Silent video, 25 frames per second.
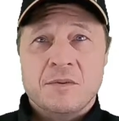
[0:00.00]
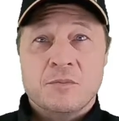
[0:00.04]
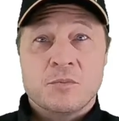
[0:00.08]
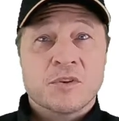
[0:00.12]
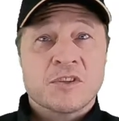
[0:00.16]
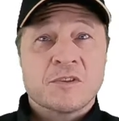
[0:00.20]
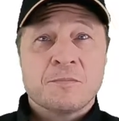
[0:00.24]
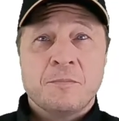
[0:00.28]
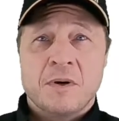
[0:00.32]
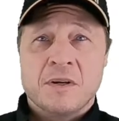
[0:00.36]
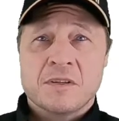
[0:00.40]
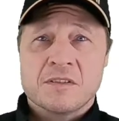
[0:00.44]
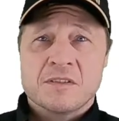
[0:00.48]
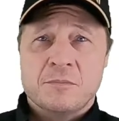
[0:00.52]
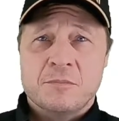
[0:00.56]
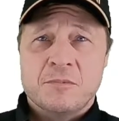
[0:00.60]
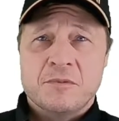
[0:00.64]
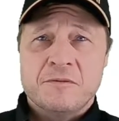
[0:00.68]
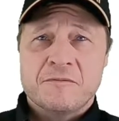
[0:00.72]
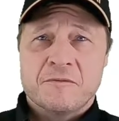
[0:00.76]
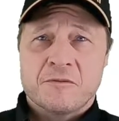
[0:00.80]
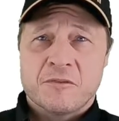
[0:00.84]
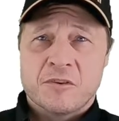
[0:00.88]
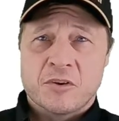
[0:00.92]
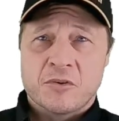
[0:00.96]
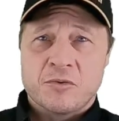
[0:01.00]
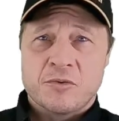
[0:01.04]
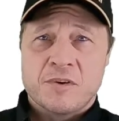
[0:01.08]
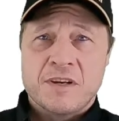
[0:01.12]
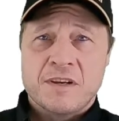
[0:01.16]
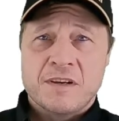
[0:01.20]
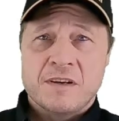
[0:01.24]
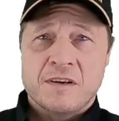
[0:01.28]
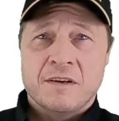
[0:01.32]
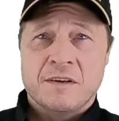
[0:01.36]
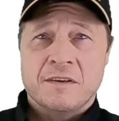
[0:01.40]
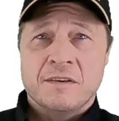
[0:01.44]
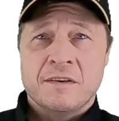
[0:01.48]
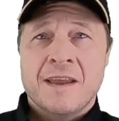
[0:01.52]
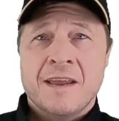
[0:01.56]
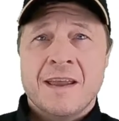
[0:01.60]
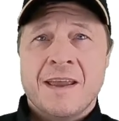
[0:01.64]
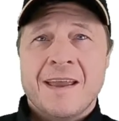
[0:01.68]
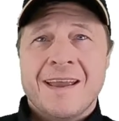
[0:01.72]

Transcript: responsible for agreeing on